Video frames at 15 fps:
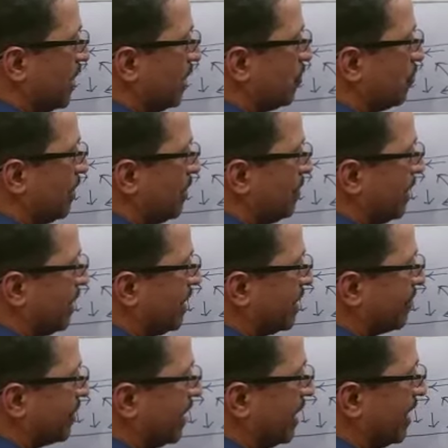will be
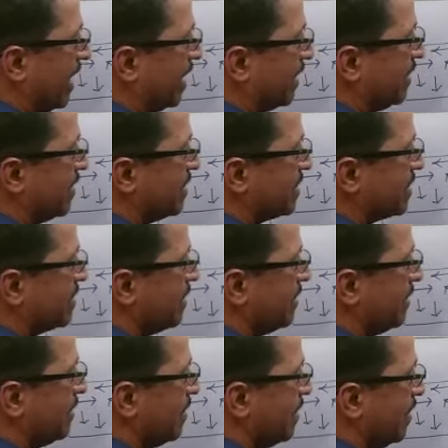drifted like this,
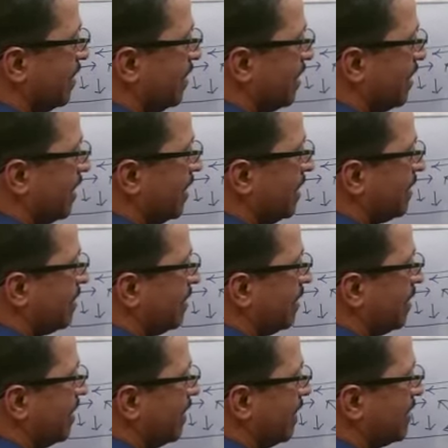and
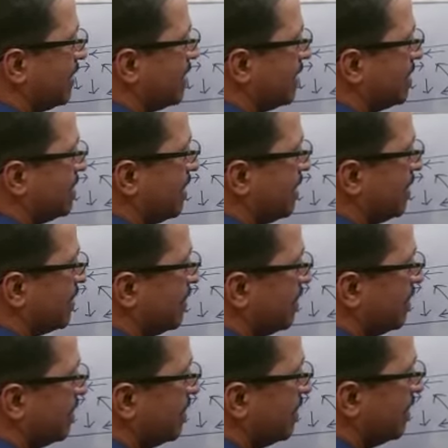as a result
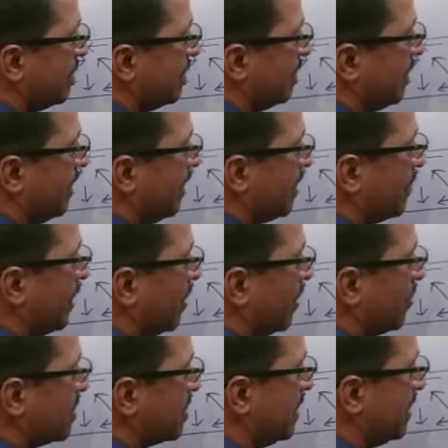their
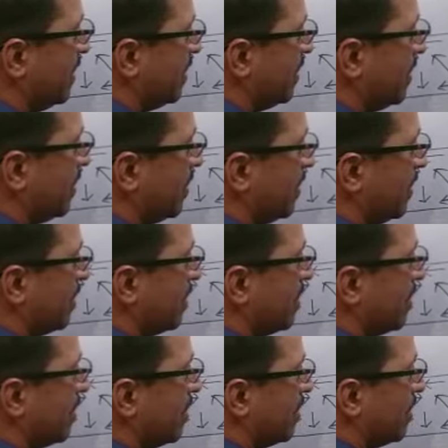velocity
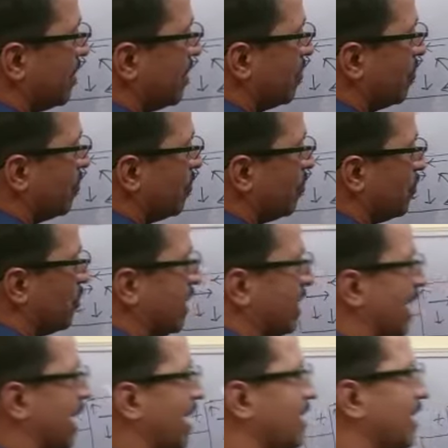
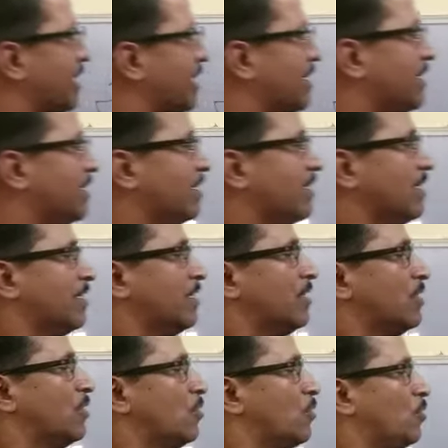when added
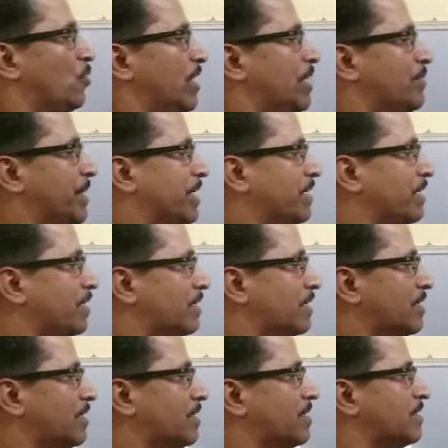will be
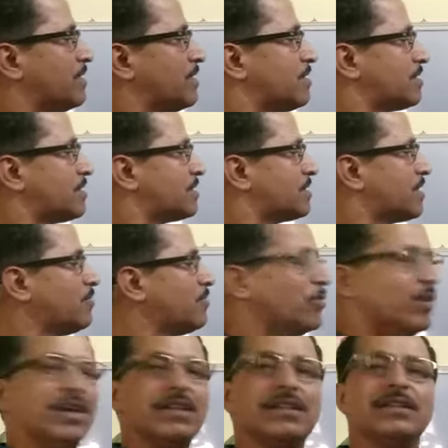
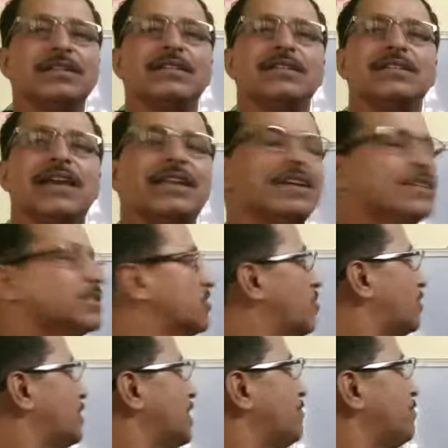somewhere in the direction
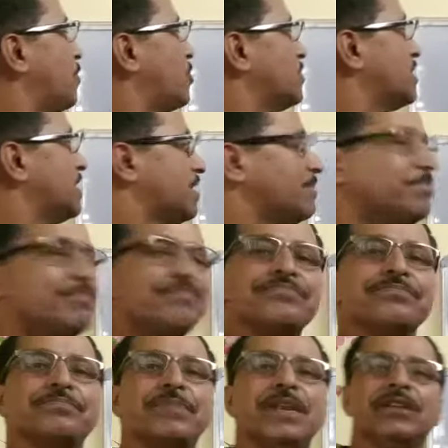of the positive
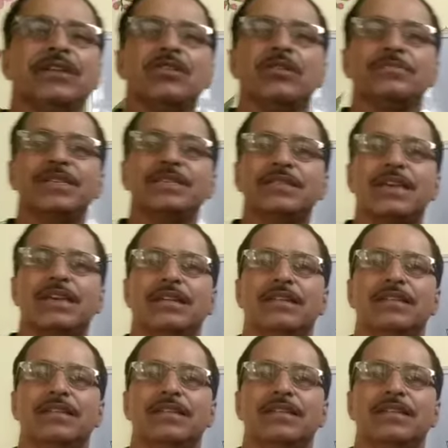plate of the cell.